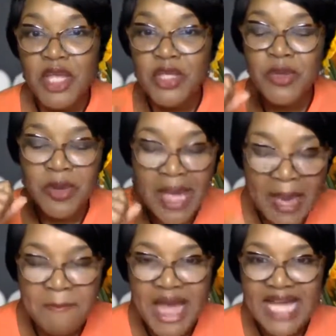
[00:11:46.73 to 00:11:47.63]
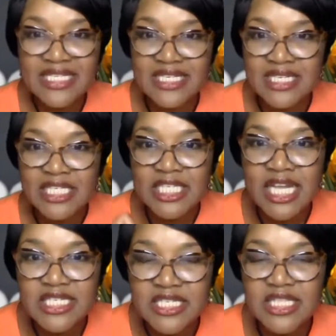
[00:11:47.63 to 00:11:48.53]
You impacting and
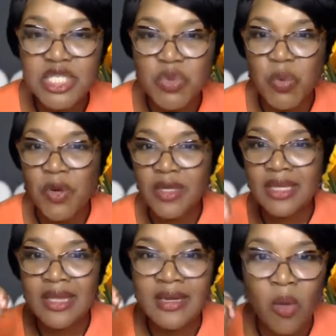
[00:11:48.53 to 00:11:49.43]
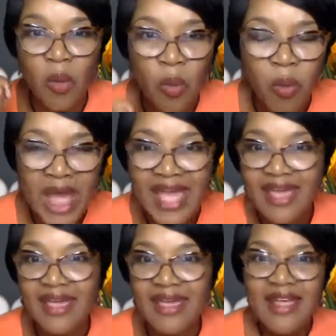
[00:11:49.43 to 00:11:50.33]
touching this world in a
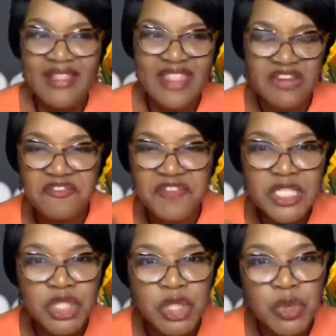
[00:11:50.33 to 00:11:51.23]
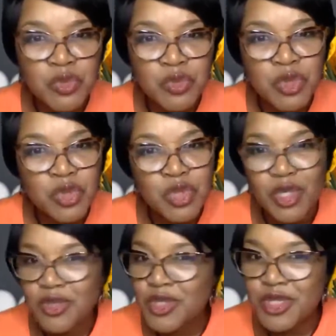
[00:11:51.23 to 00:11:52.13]
way that it feels good to
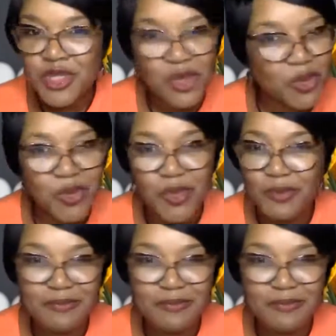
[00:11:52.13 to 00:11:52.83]
your soul.